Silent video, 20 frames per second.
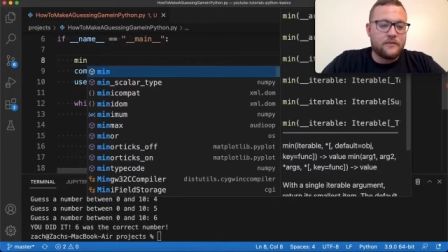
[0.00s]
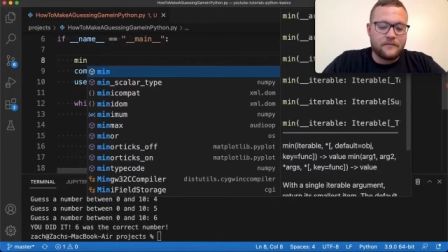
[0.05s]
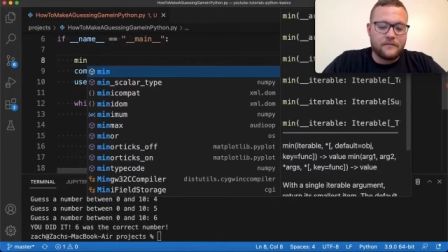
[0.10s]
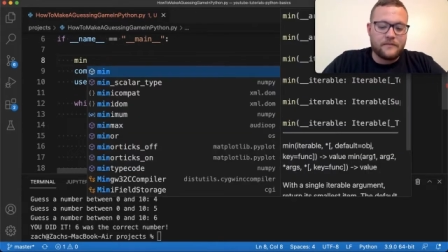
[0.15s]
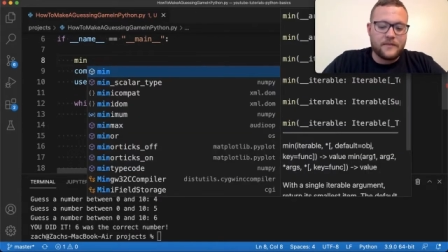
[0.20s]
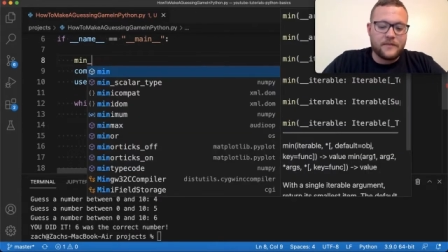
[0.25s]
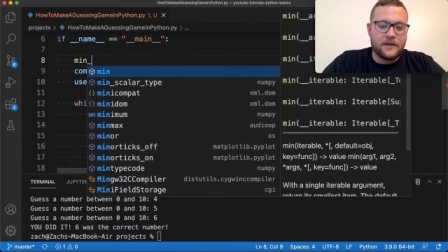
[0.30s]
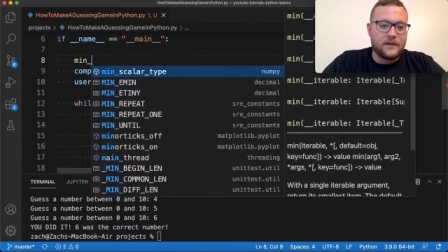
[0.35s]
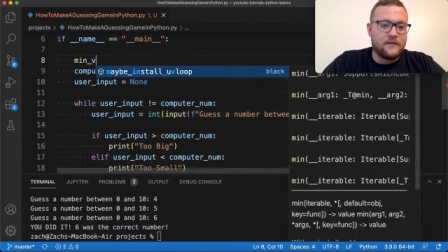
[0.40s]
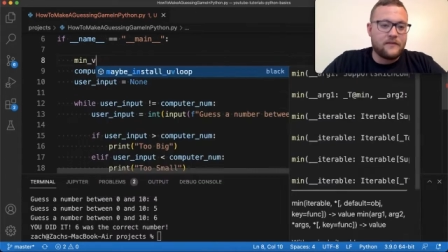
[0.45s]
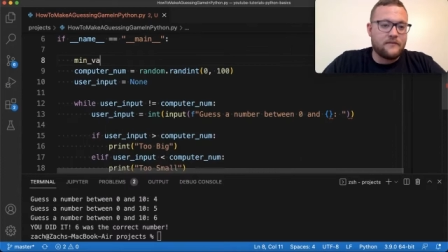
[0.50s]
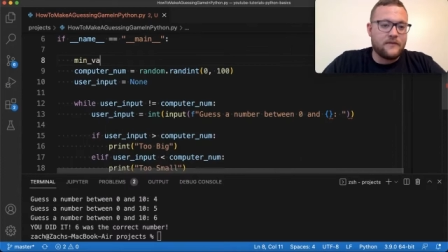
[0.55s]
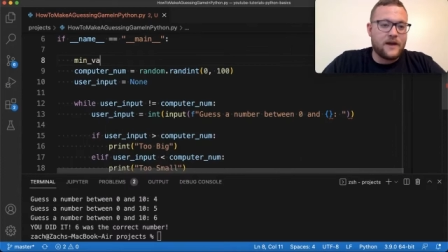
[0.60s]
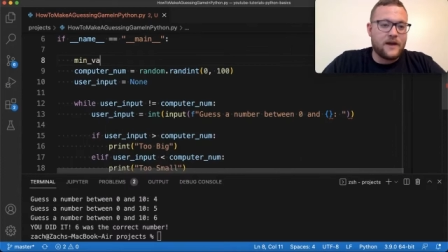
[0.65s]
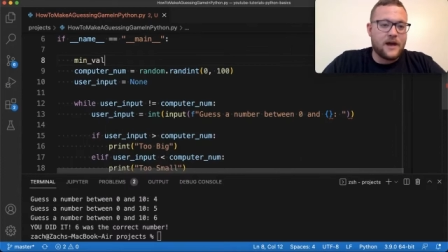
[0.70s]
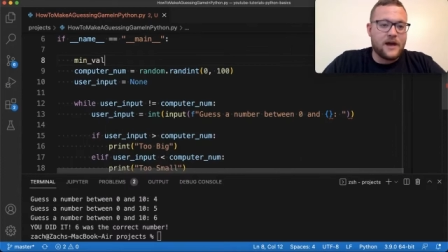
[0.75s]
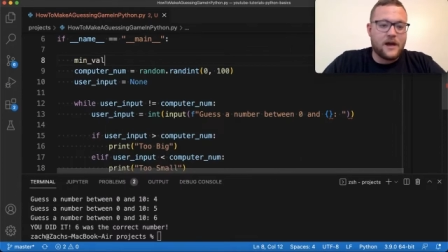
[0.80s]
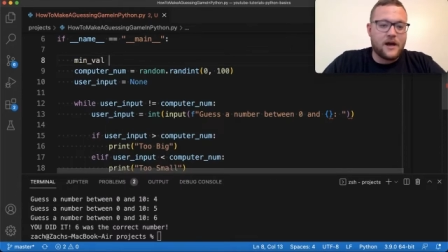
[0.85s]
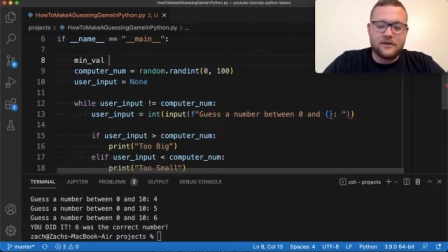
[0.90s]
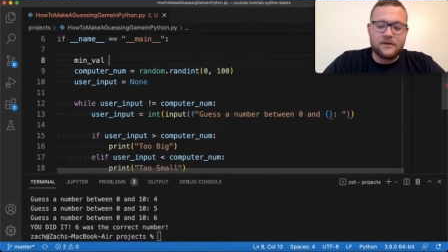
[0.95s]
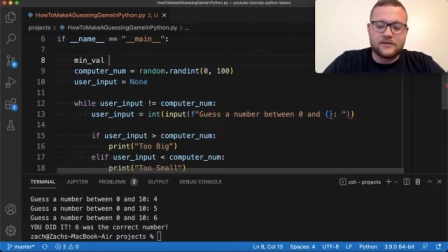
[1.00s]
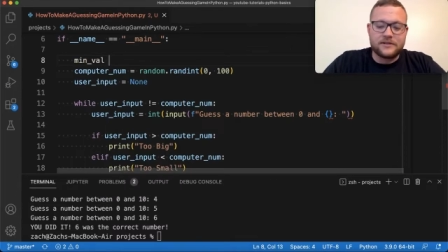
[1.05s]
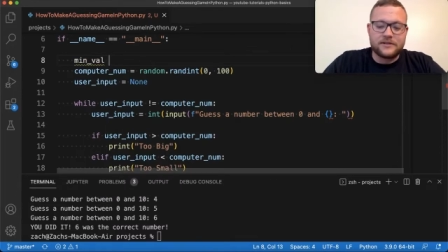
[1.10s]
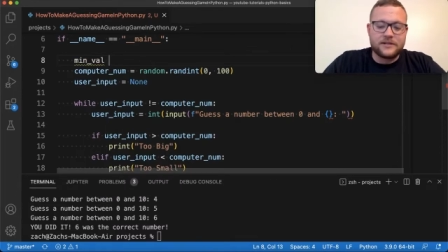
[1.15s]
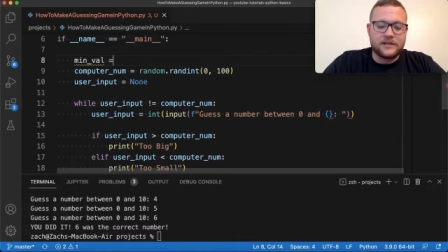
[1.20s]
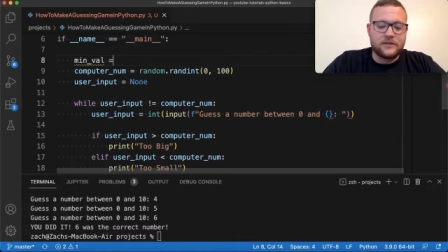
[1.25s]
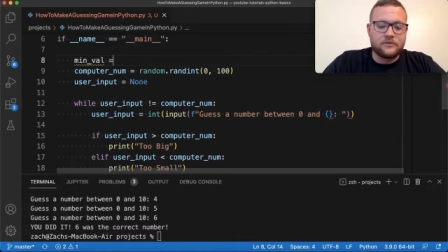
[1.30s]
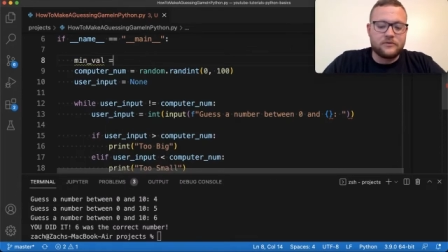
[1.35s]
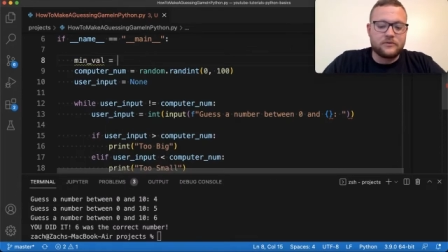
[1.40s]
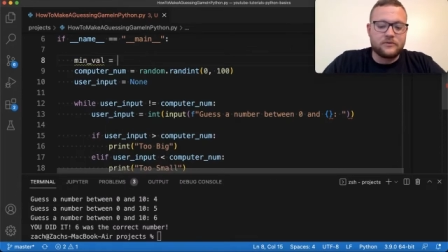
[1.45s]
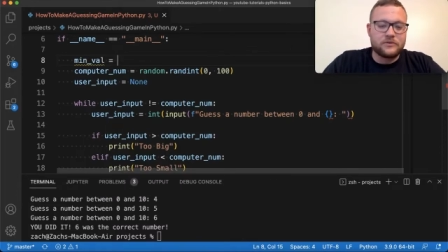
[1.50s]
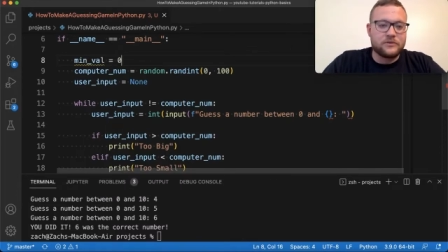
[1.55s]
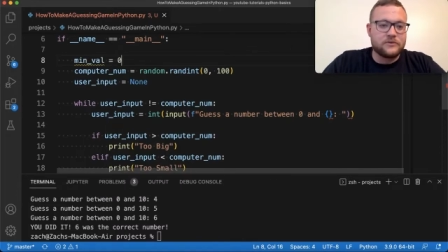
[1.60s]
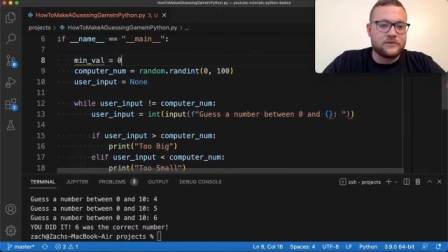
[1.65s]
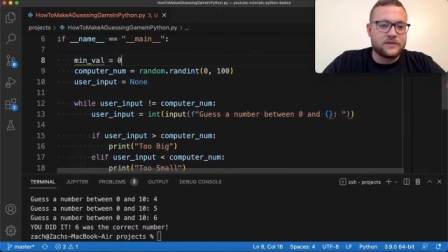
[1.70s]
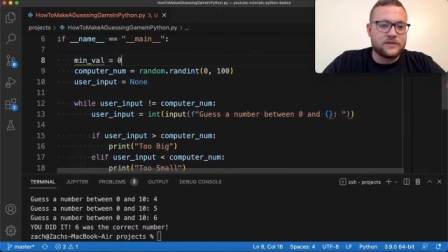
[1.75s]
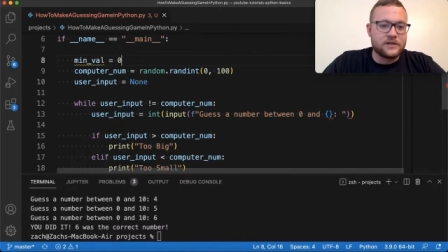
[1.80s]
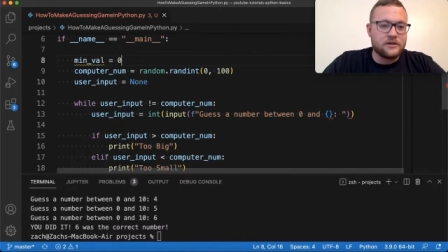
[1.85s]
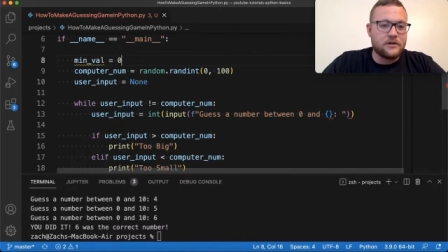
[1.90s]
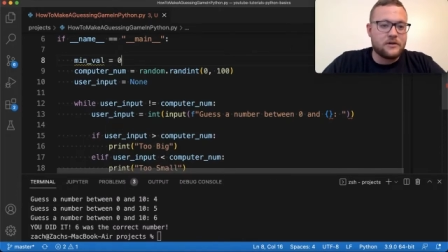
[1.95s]
min val is equal to
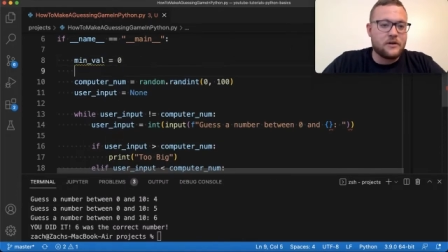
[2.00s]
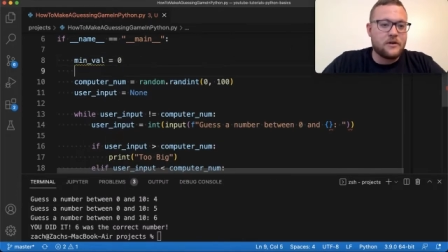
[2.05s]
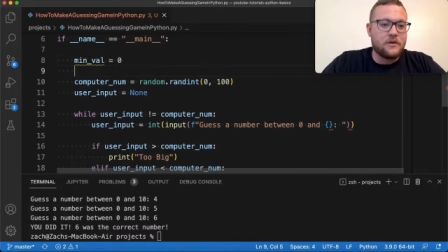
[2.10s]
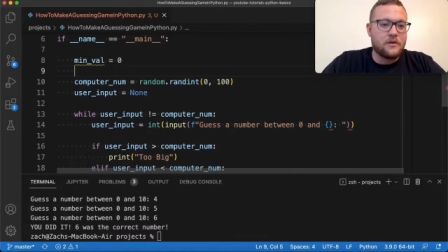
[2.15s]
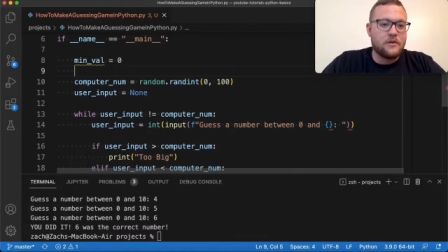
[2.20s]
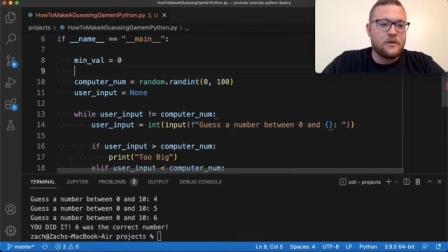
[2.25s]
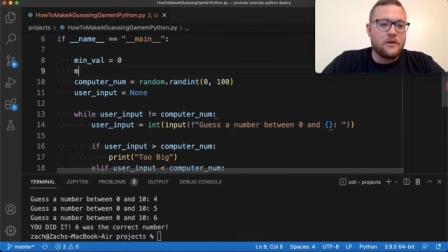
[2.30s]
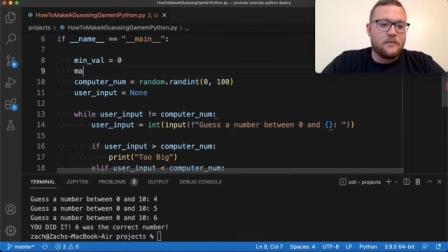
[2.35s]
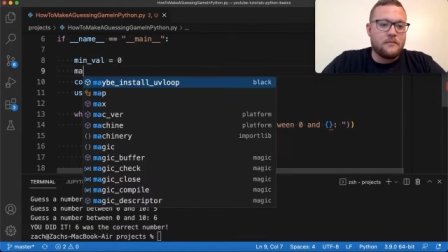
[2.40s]
zero,